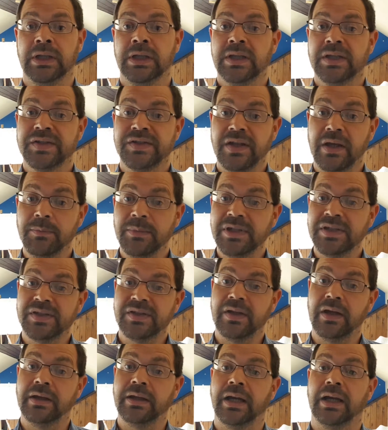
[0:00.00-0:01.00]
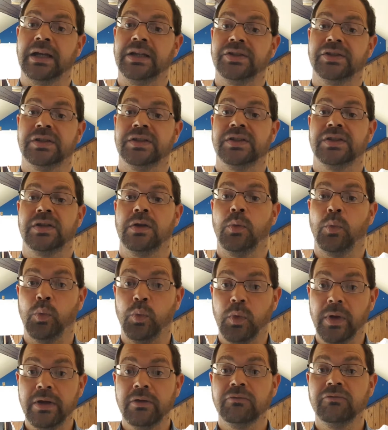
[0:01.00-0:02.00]
Some estate agents
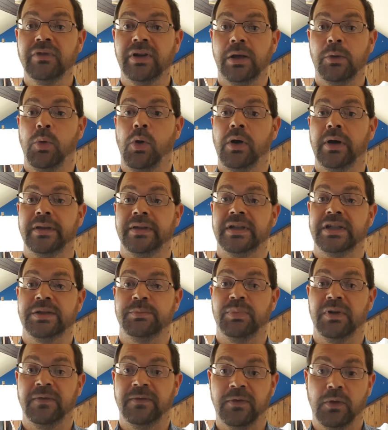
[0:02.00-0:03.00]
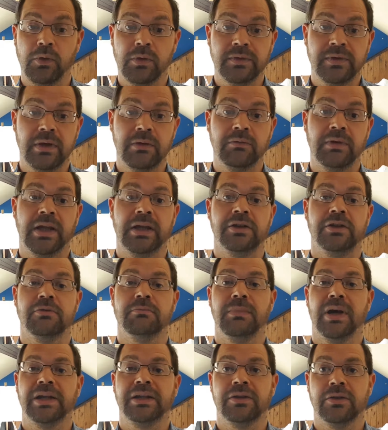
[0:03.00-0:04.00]
will require this before they'll let you
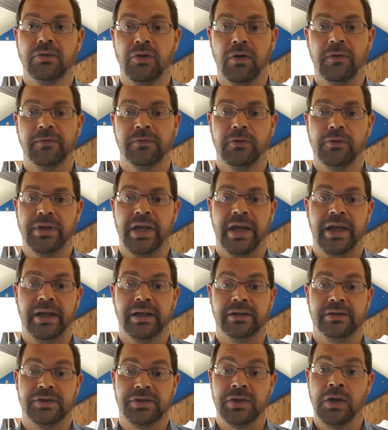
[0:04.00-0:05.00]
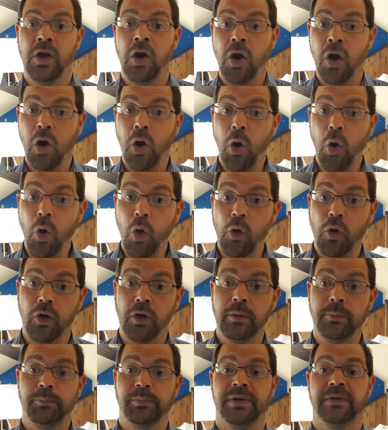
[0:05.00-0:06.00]
make an offer on a house,
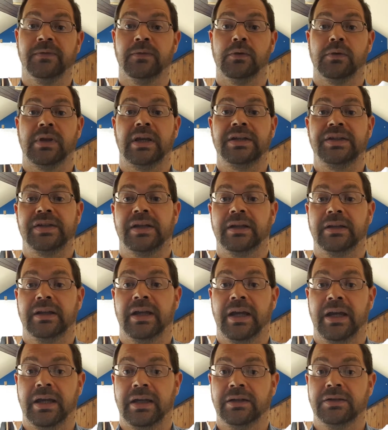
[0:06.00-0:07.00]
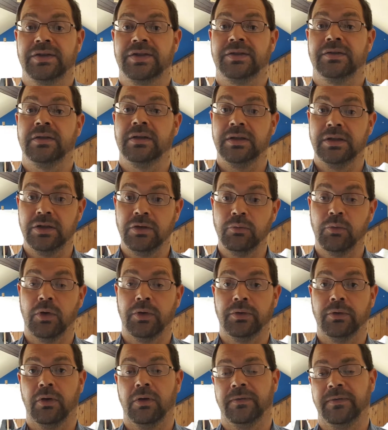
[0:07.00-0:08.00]
or before they take the house that you
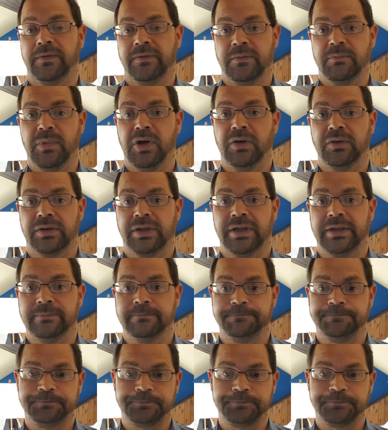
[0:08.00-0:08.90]
want off of the market.